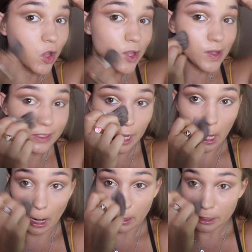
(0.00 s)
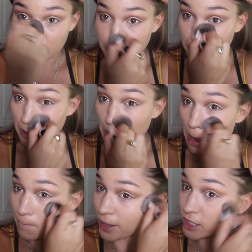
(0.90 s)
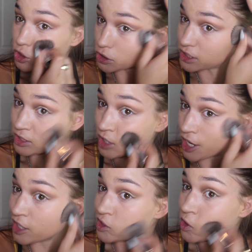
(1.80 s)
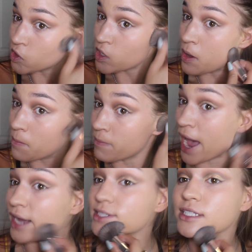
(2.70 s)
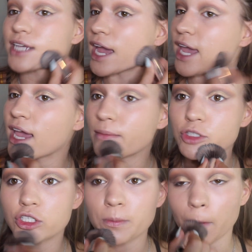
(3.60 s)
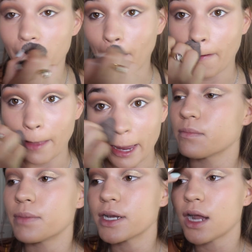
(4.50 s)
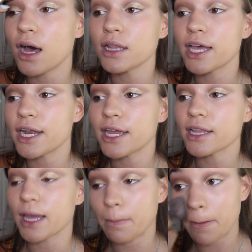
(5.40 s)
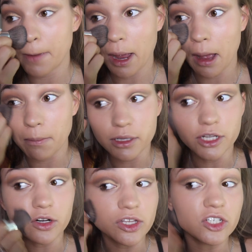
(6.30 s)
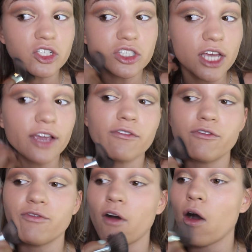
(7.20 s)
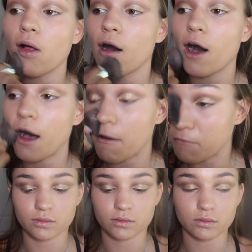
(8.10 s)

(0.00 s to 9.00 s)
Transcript: using colors and making sure it stays matte, since I am super oily, but not letting like my makeup literally just like fall off.